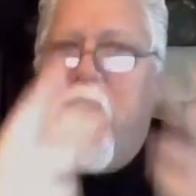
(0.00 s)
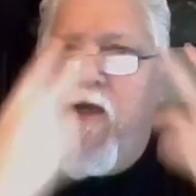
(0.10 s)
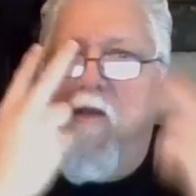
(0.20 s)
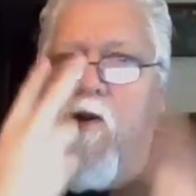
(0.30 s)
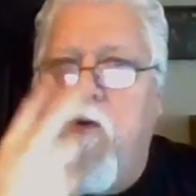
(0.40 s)

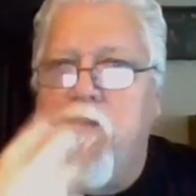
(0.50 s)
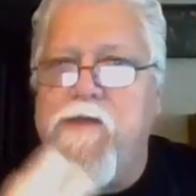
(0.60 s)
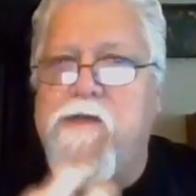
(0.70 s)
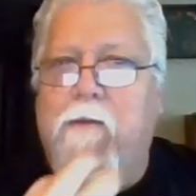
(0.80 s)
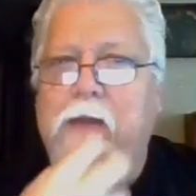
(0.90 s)
He knows
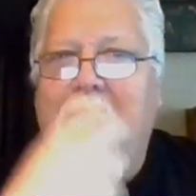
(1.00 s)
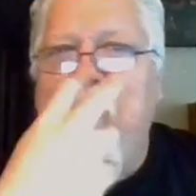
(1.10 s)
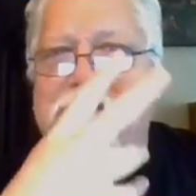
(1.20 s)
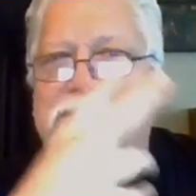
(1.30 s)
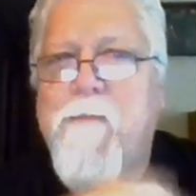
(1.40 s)
he's got. I
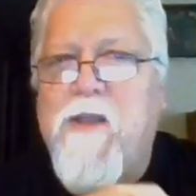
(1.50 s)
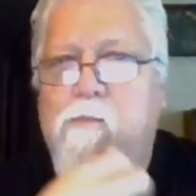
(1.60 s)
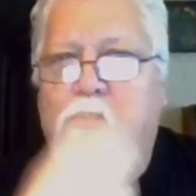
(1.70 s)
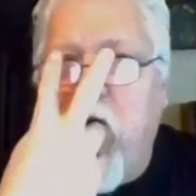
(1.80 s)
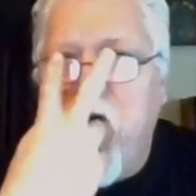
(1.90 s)
can see him at the
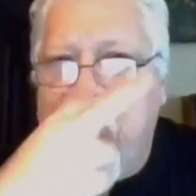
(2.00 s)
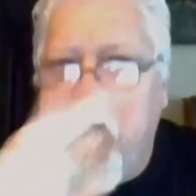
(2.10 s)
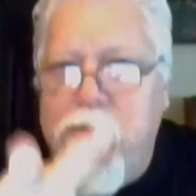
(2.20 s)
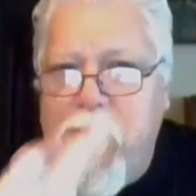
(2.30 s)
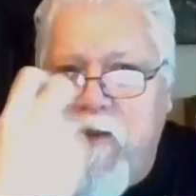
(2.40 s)
board. He's
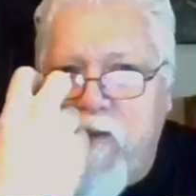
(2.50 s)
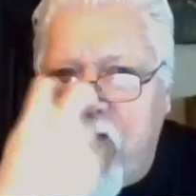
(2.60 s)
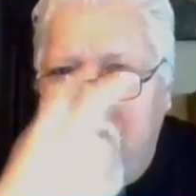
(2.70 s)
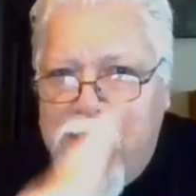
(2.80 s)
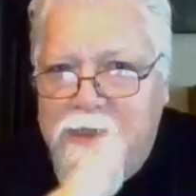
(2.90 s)
doing this.
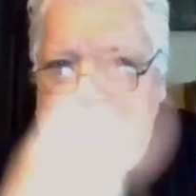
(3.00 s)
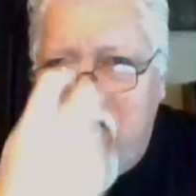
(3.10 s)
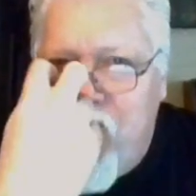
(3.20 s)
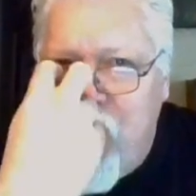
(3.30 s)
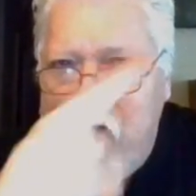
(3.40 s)
He's
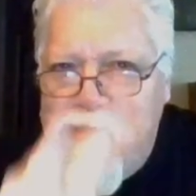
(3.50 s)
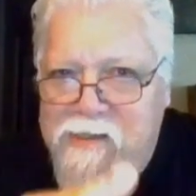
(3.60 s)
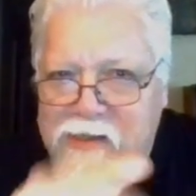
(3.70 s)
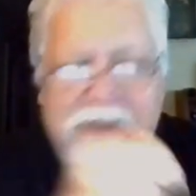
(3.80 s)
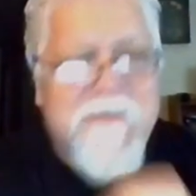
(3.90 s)
doing
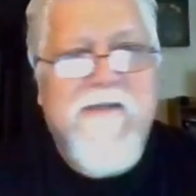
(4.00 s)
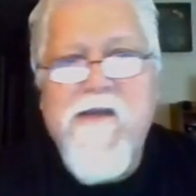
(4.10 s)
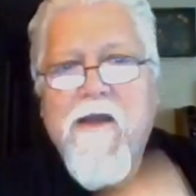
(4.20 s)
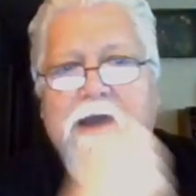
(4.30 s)
this.